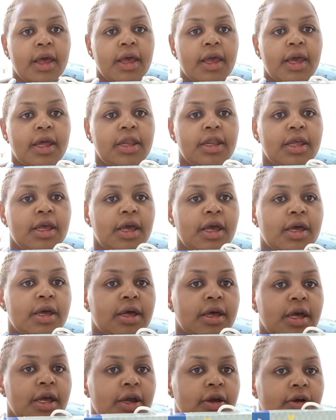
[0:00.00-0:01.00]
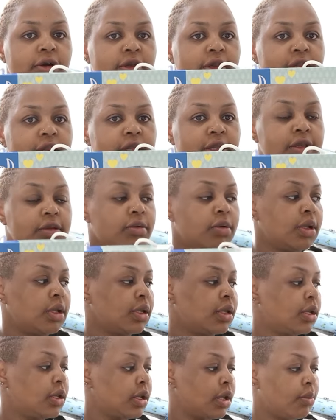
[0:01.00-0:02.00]
and yeah i got this
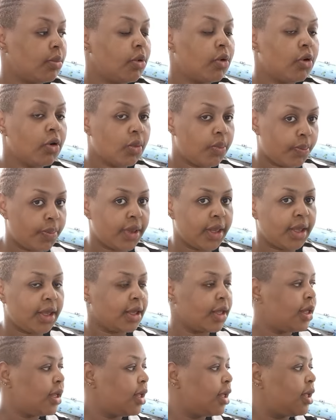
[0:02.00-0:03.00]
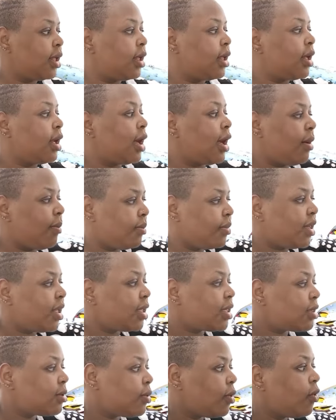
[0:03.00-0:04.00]
one i'm hoping i'm
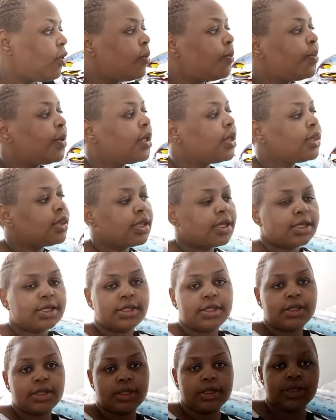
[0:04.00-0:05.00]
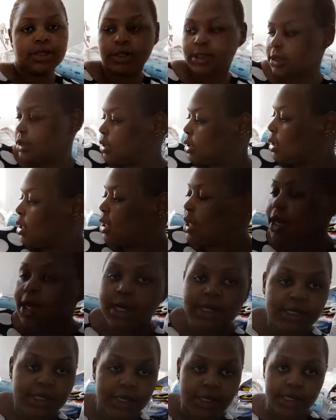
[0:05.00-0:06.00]
just hoping that
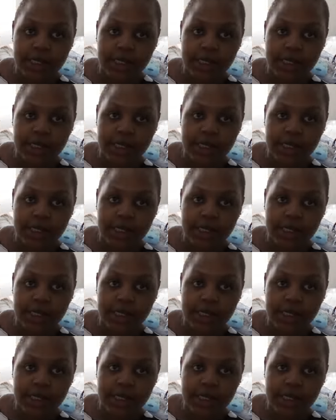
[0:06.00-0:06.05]
hata